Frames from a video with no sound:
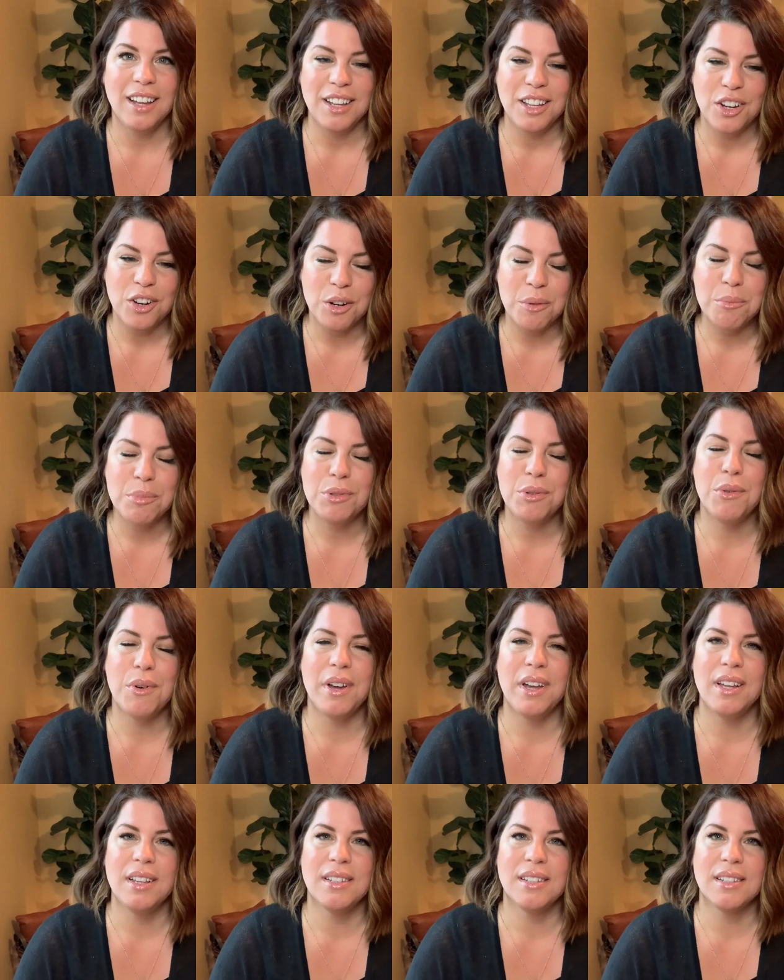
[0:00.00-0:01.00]
your
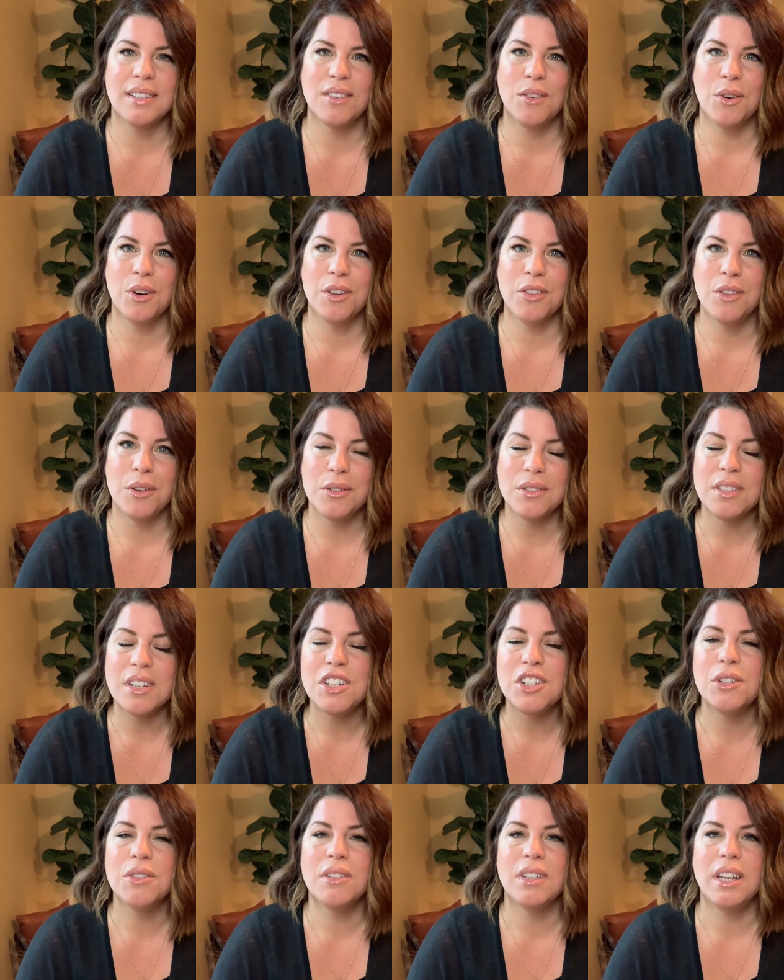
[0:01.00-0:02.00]
employees or those
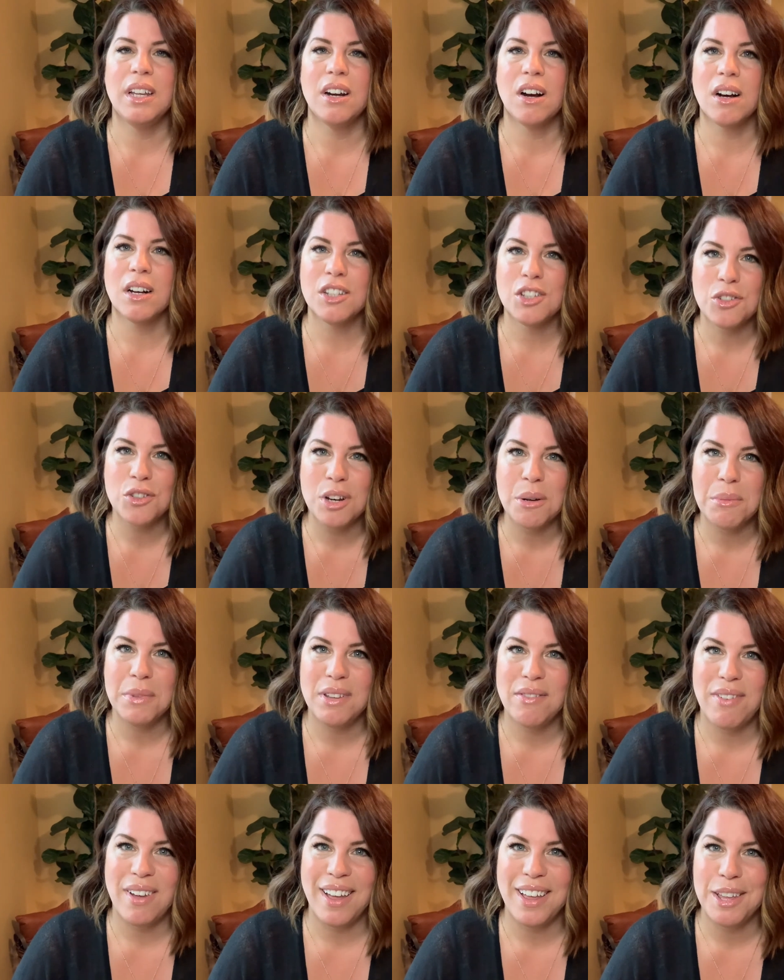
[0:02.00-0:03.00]
that you lead are extremely
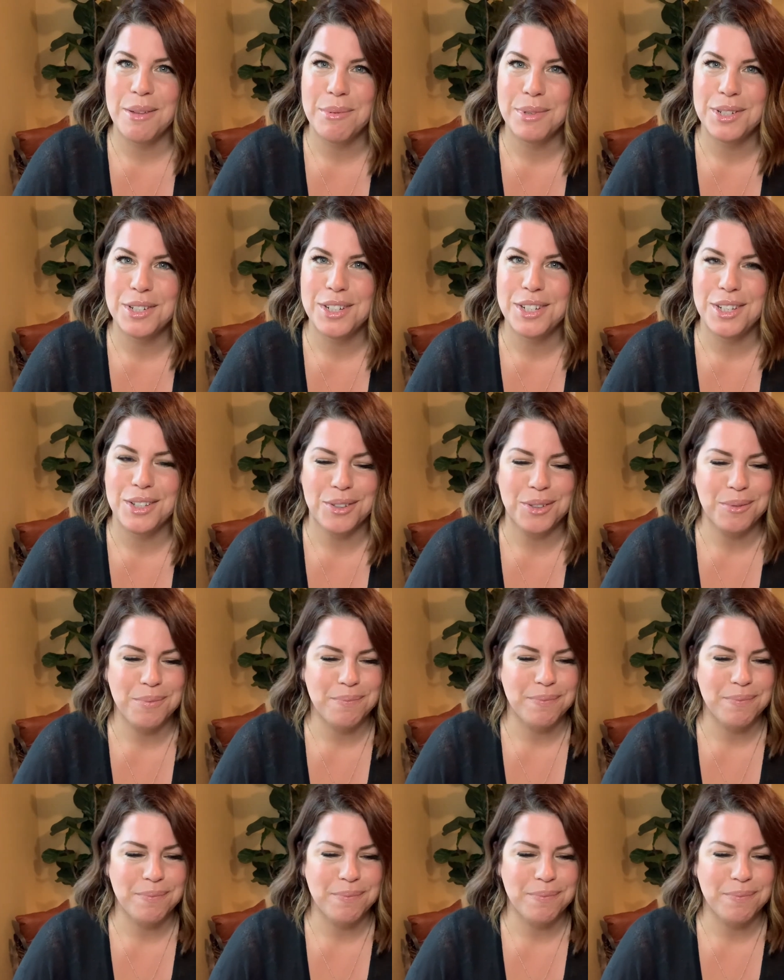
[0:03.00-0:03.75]
valuable to you.